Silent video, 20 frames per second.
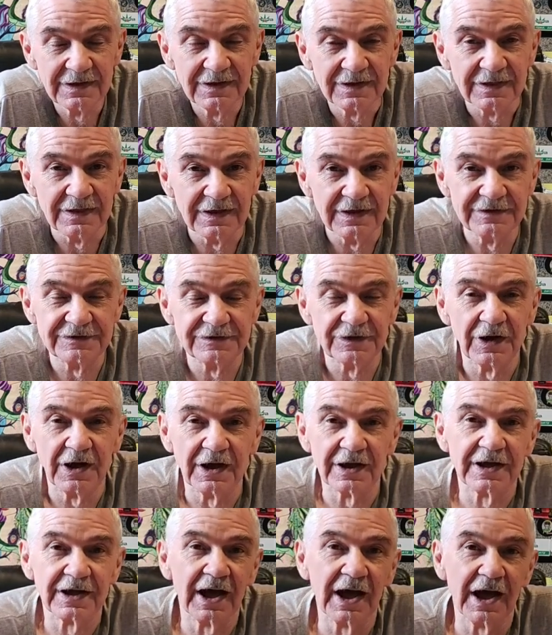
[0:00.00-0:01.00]
They saw
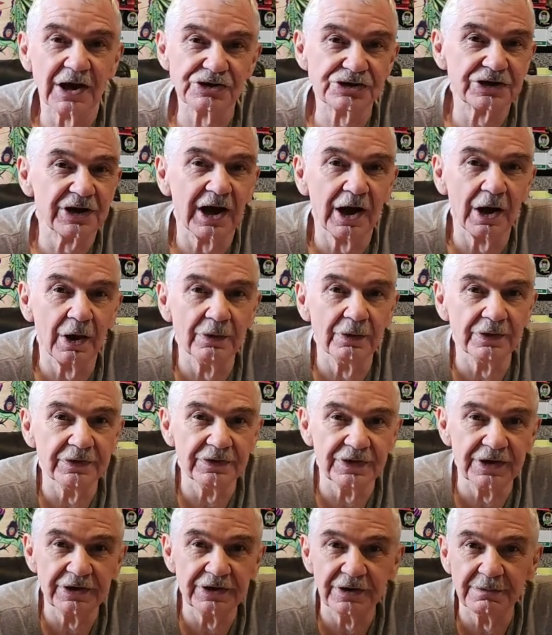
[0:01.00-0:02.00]
a cash cow that
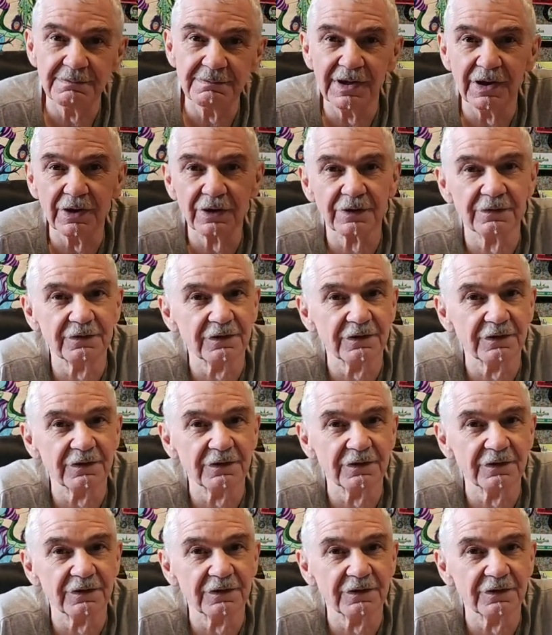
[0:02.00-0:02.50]
they could milk